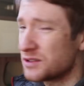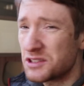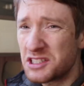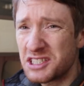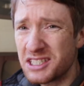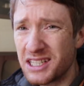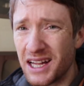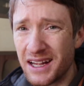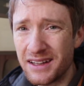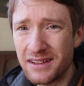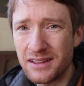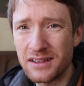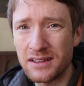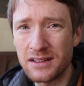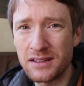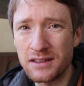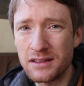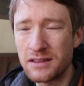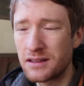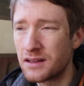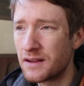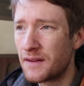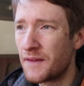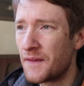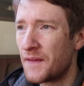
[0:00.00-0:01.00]
your
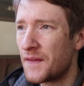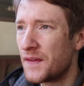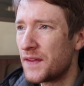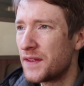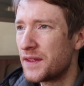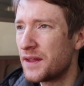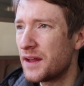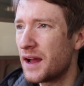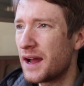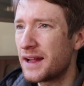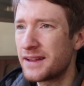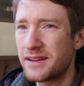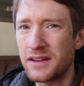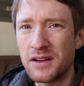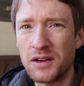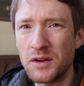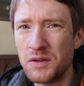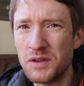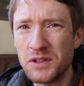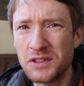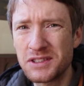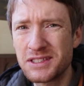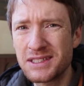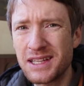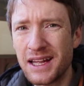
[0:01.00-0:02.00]
standard, I don't know,
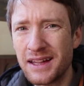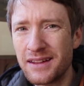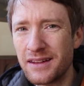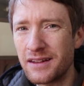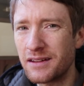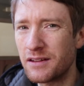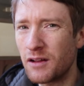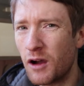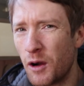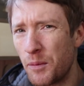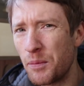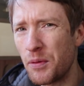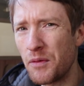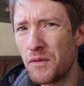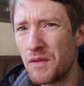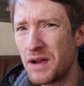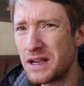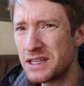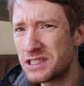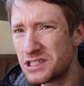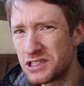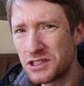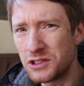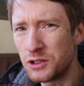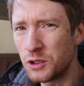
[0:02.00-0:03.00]
your standard
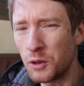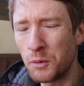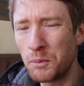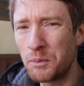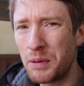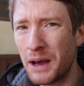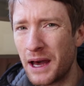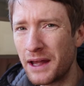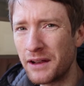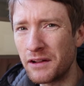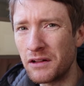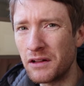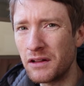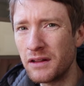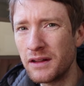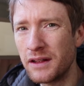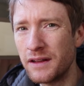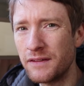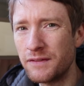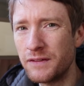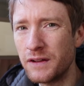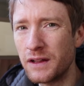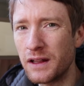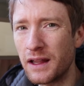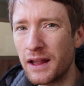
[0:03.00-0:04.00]
operational panel,
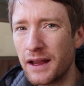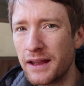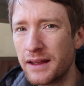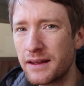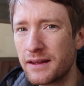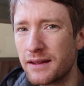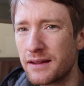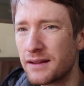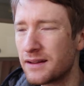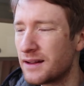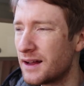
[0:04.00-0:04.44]
if you like.